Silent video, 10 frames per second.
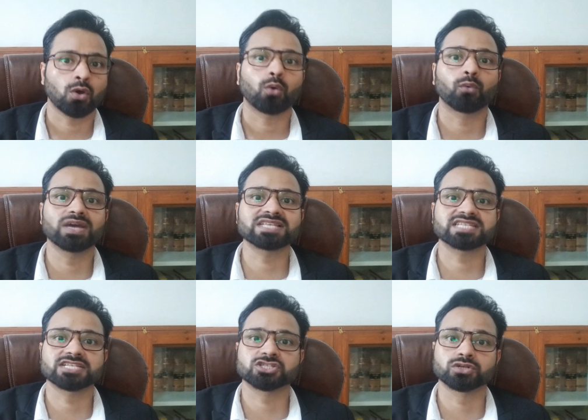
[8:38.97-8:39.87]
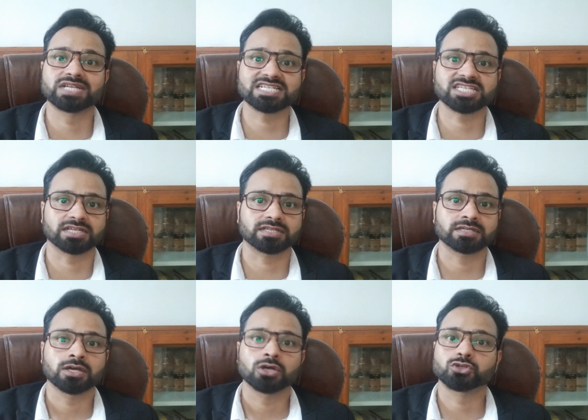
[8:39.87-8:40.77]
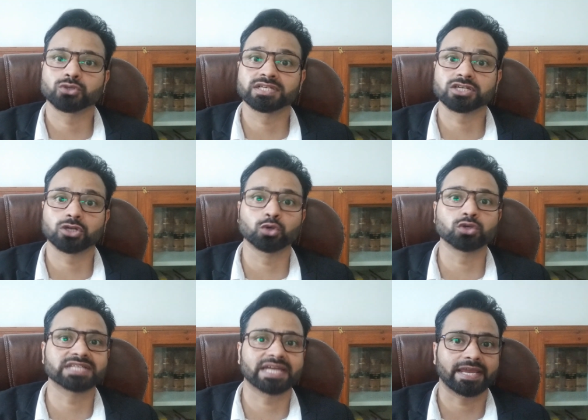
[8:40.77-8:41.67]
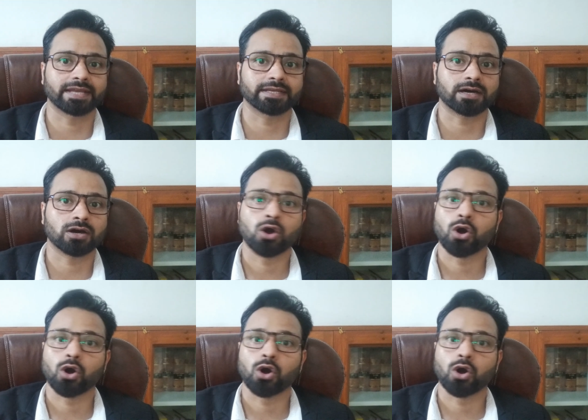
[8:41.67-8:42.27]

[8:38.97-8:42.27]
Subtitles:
which has jurisdiction to include the area